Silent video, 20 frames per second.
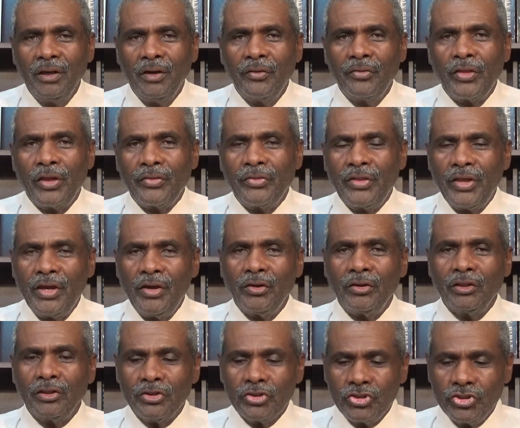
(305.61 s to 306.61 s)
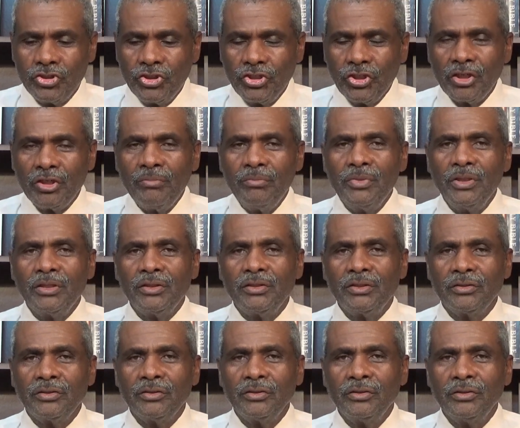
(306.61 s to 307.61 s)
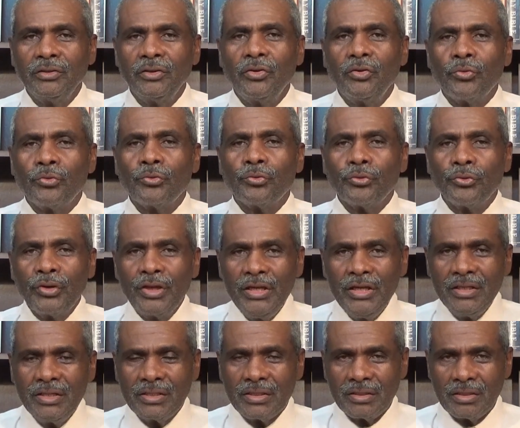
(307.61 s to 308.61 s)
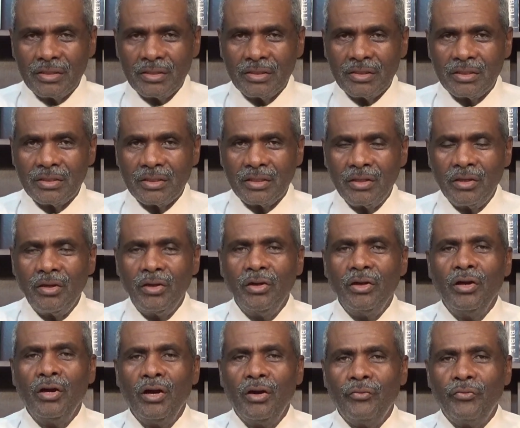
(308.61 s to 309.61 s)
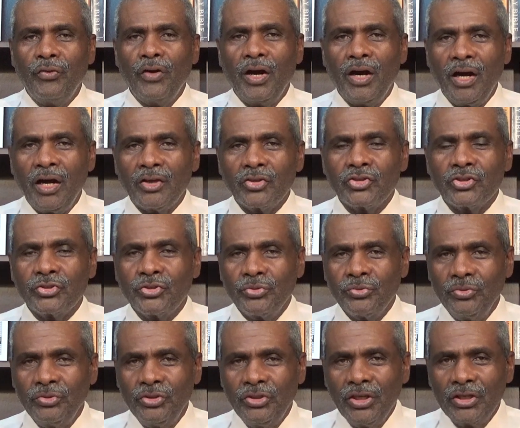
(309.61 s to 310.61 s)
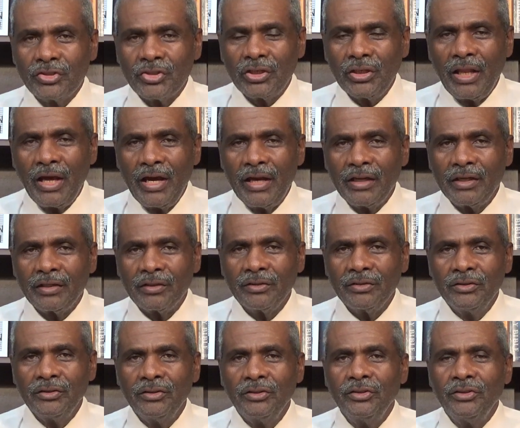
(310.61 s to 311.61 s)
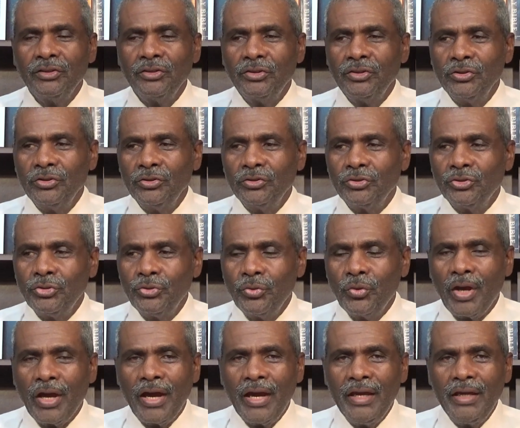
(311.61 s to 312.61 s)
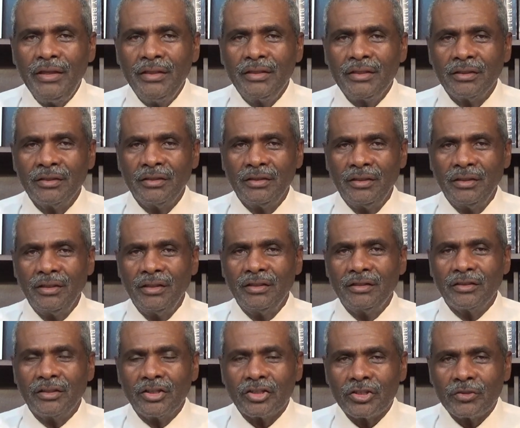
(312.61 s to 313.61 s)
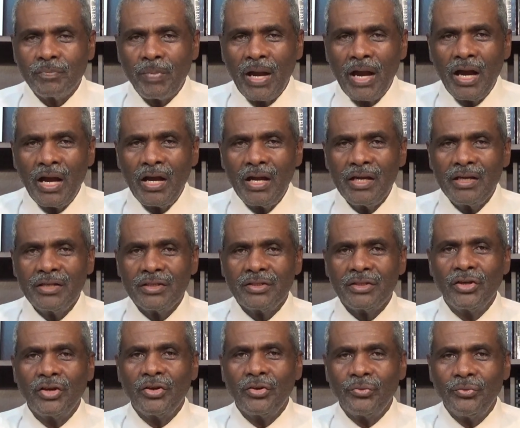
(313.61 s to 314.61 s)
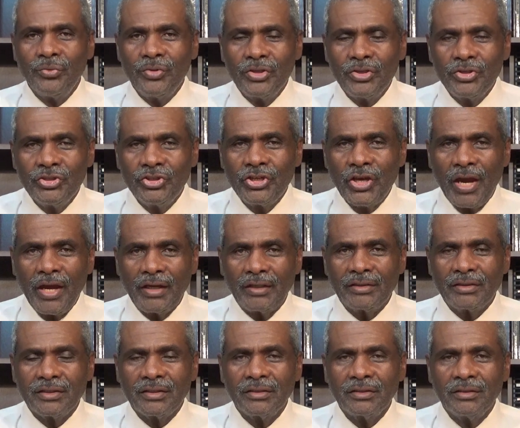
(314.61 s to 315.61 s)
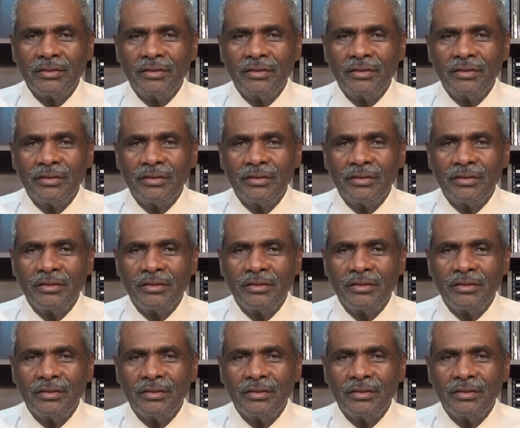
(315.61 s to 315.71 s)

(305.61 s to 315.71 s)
that they are legitimate reasons for us to dislike, to hate, despise, reject